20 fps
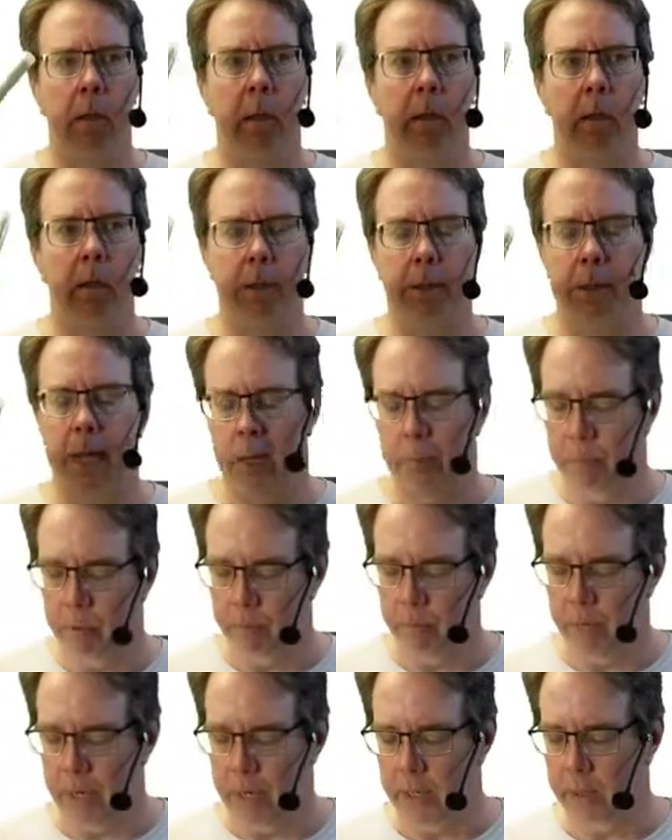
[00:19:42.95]
the little
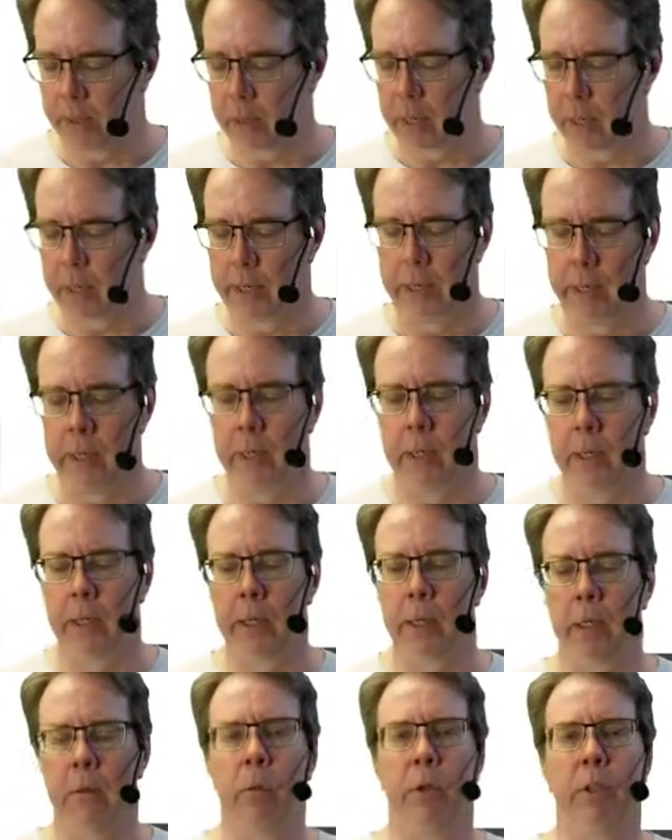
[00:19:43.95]
sample pack to kind of get an
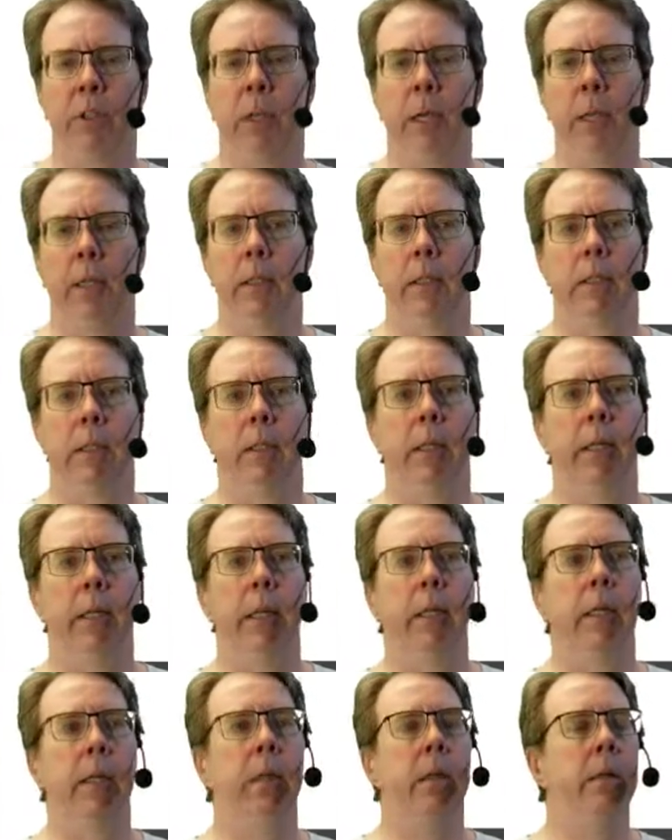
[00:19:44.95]
idea of what sizes I
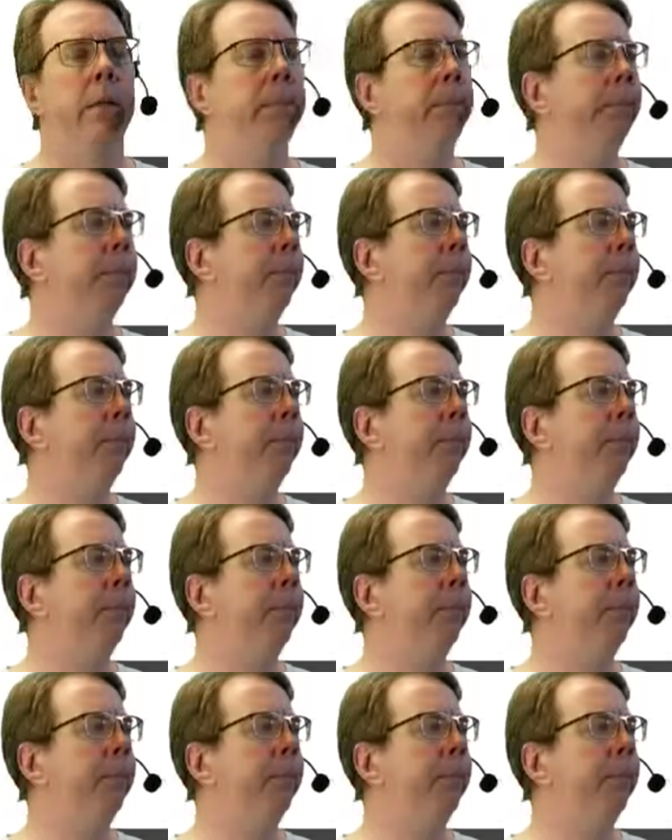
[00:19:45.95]
needed.